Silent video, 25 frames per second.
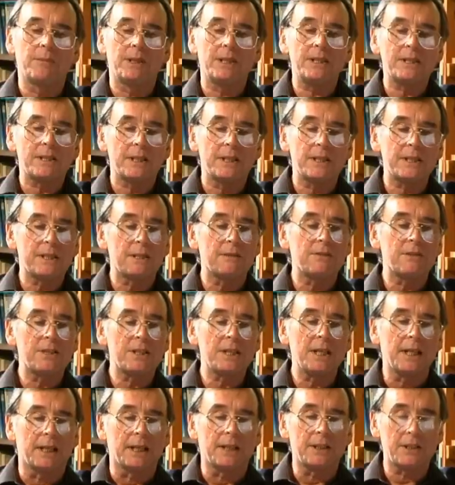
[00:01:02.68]
this list of
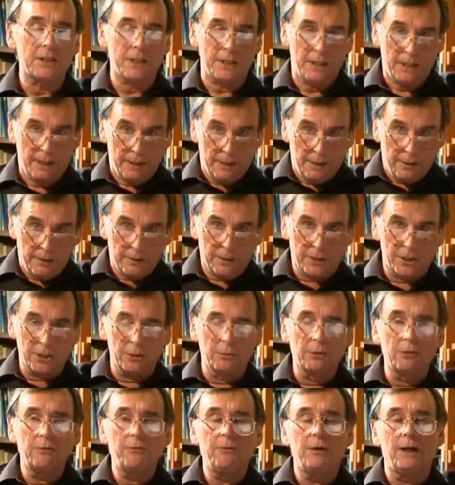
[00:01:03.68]
6 that you
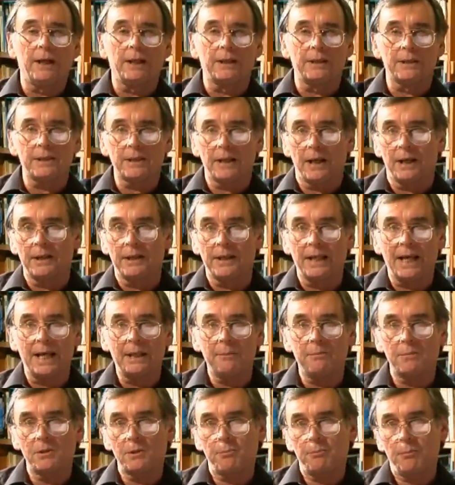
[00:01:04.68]
will find a
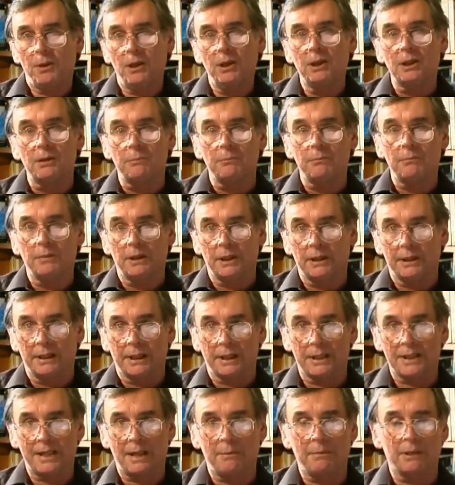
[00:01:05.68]
named poem in the
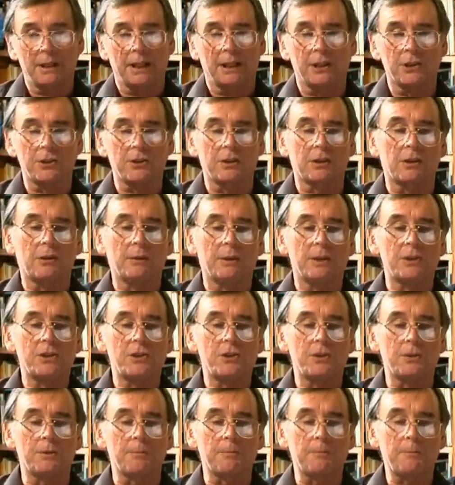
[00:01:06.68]
examination
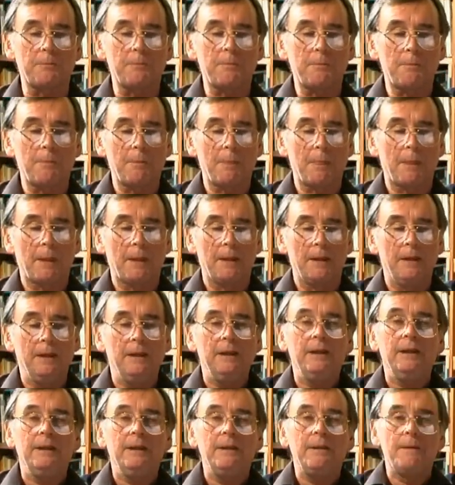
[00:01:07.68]
question.
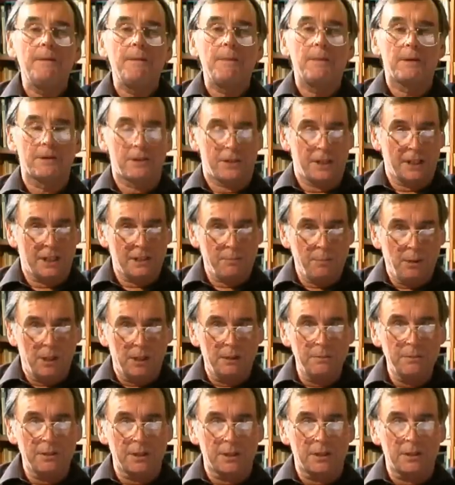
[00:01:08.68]
The 6
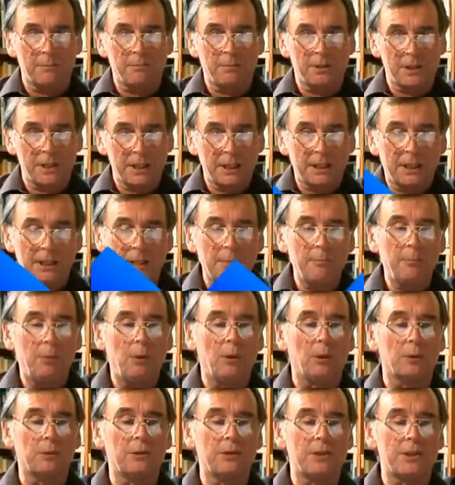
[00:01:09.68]
poems that are particularly
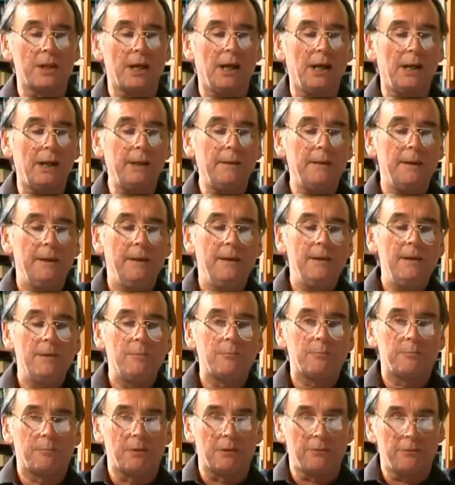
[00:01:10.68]
important are
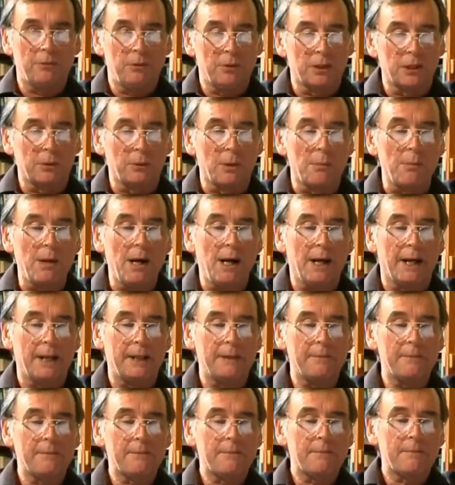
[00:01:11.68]
Before You Were
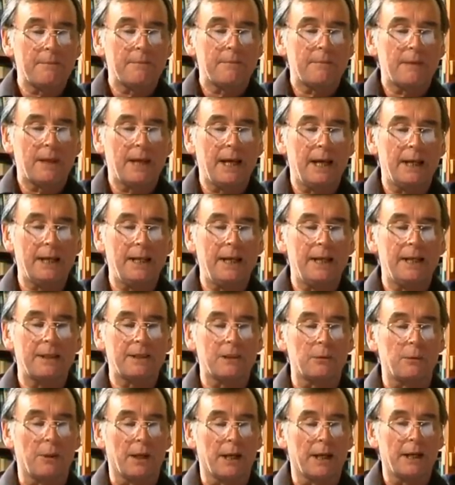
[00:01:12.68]
Mine, Anne
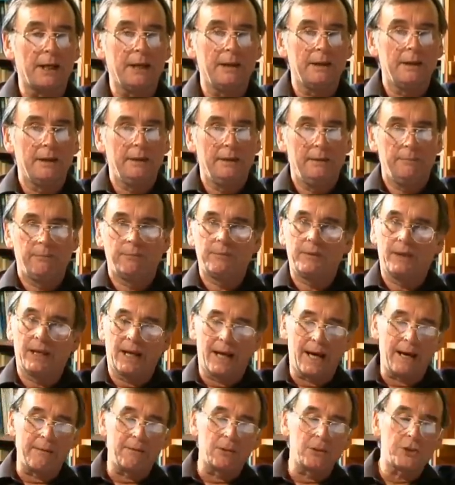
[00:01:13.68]
Hathaway,
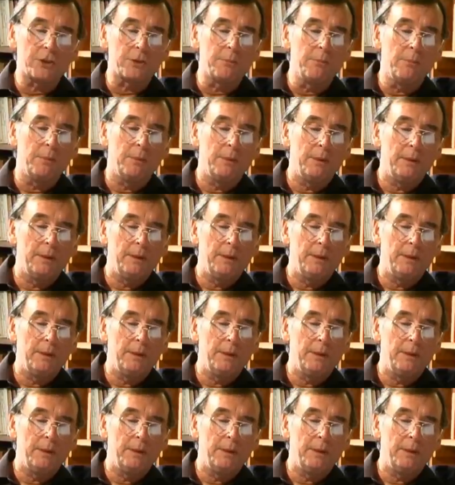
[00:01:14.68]
Havisham,